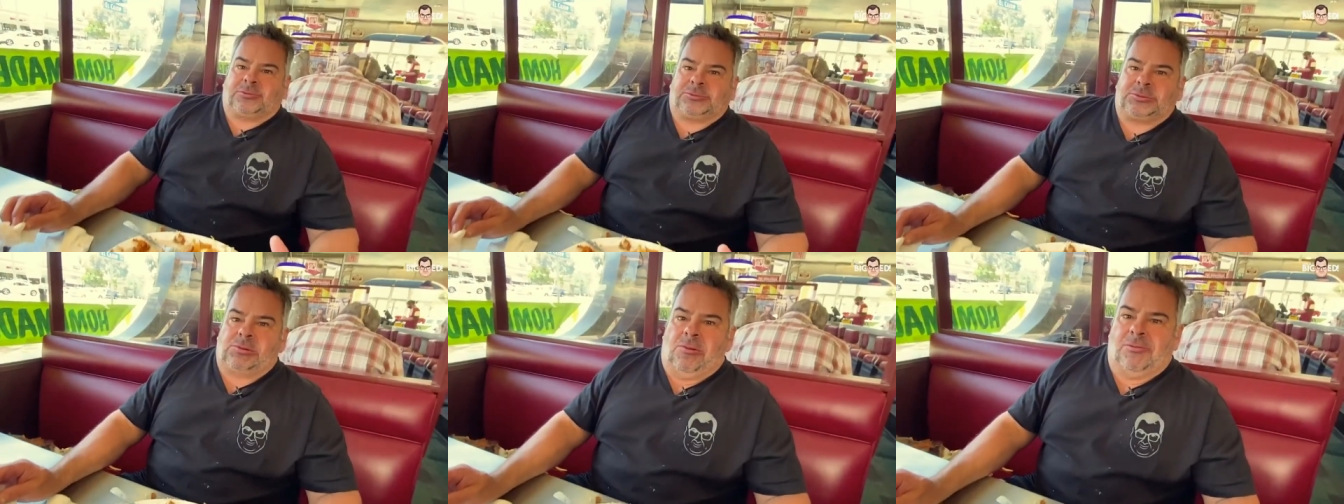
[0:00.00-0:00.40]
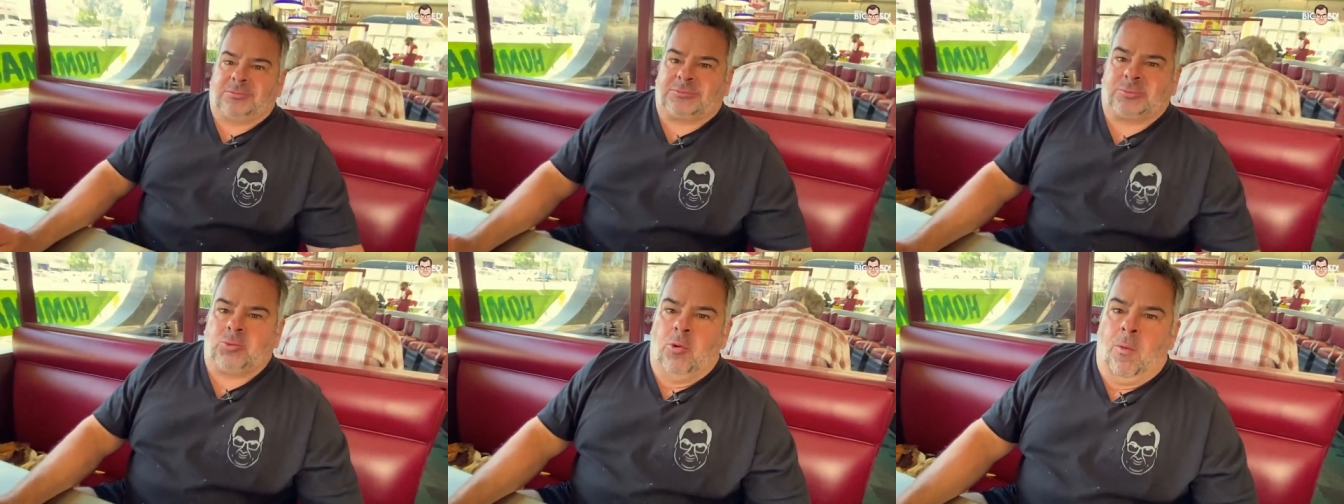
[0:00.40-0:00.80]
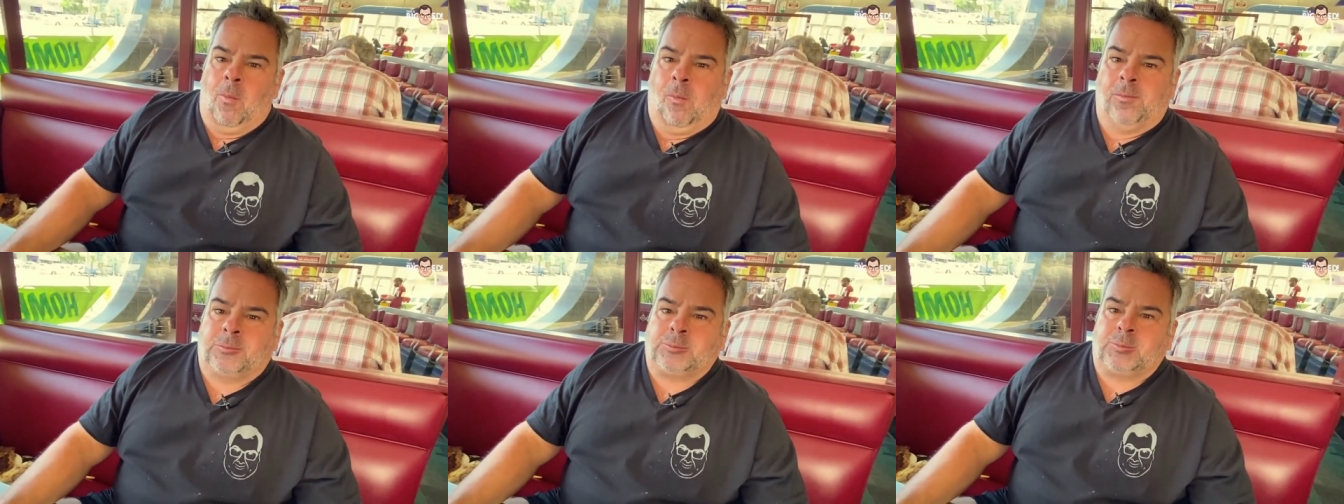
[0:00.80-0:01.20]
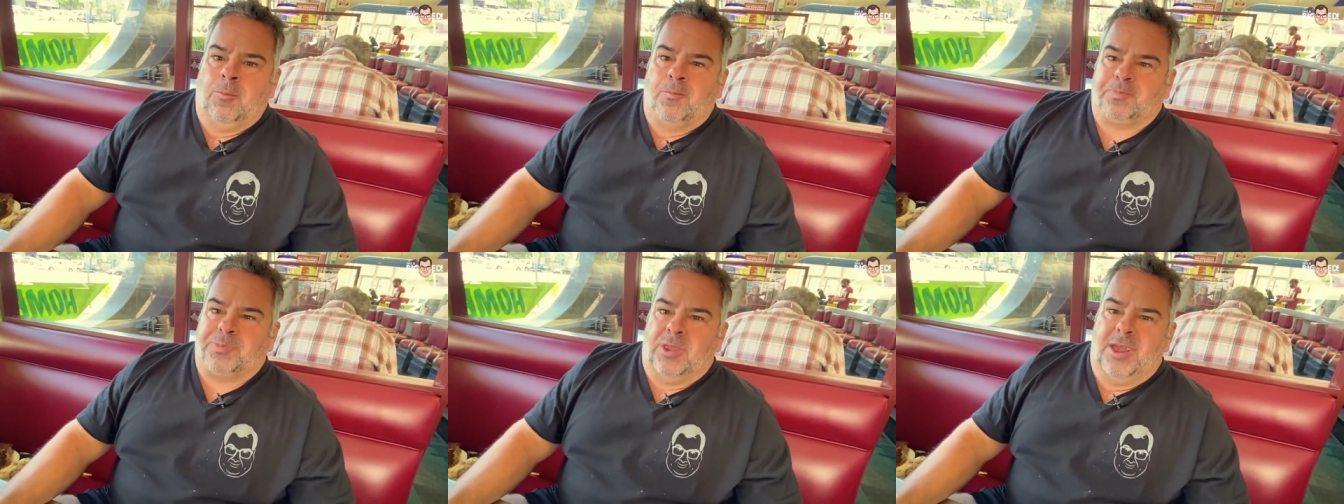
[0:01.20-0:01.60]
eat it all.
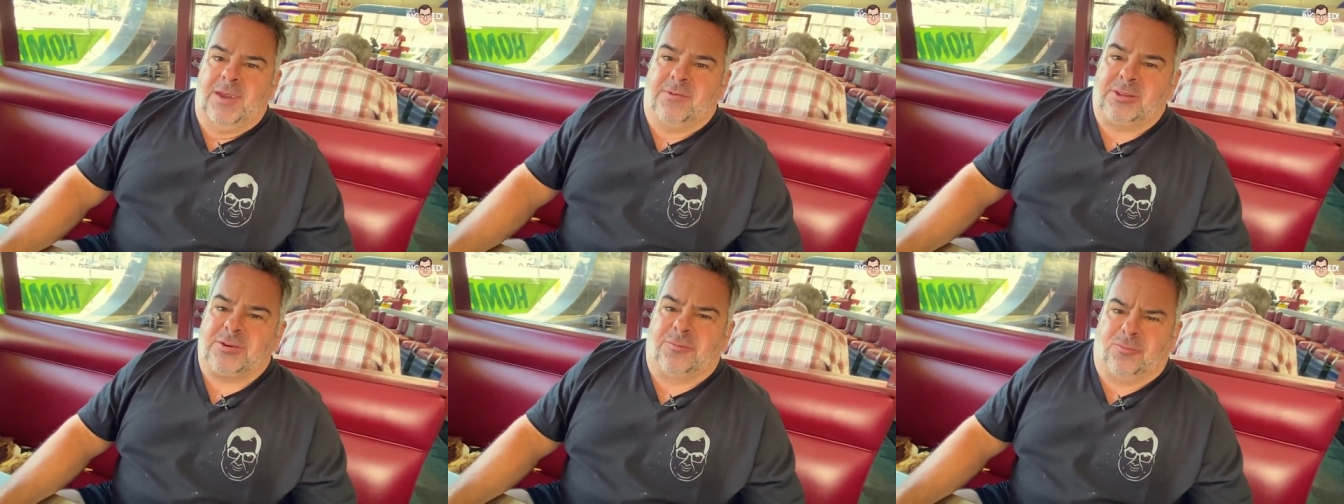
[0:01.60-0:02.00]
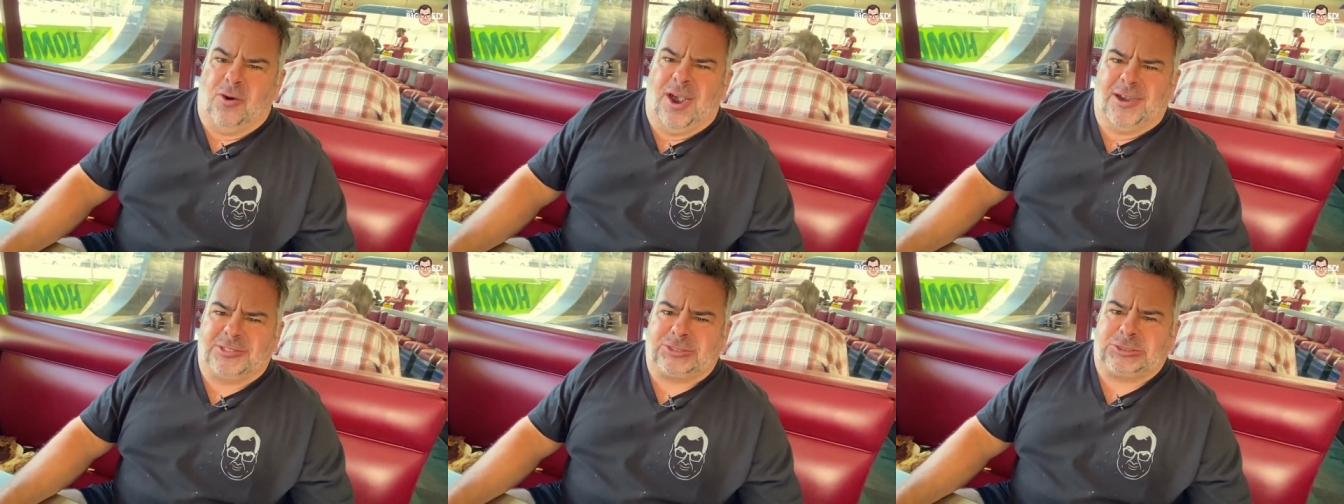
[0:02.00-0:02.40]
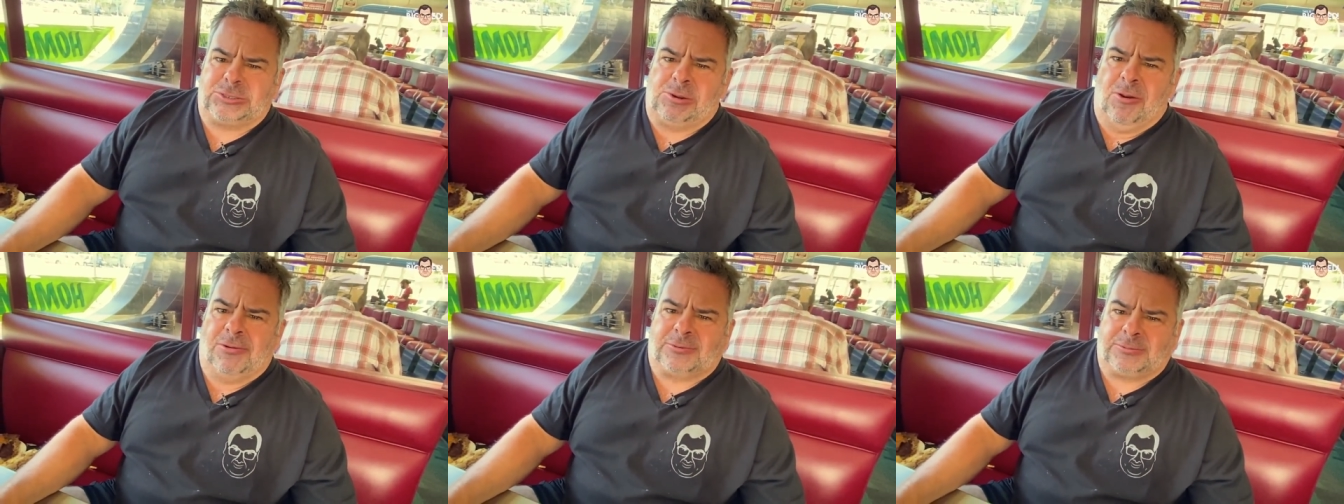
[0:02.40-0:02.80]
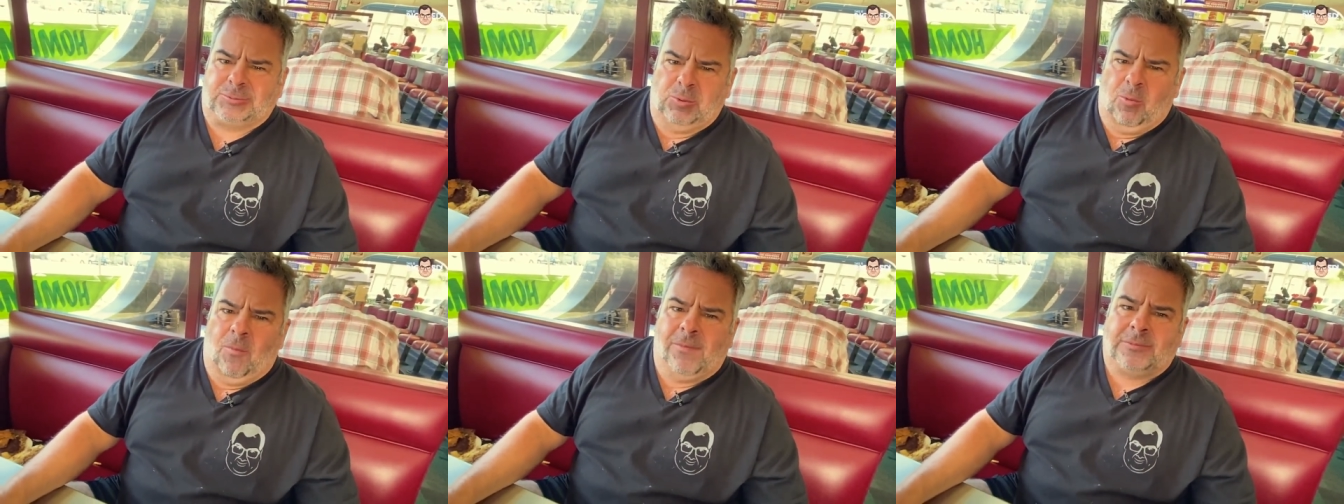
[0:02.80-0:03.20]
Even the fries? Even the
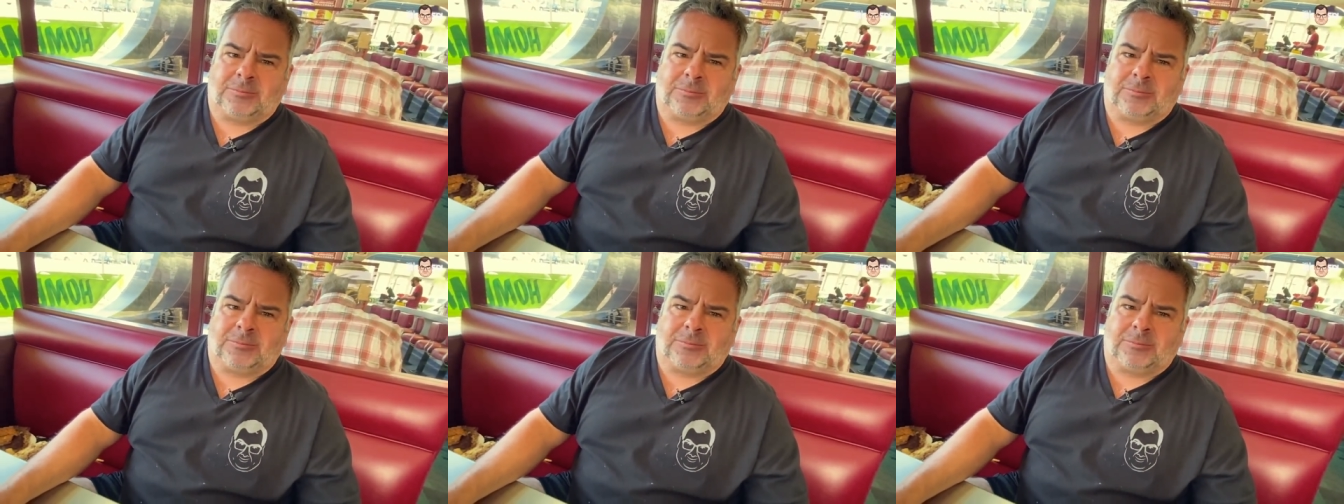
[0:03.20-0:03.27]
fries.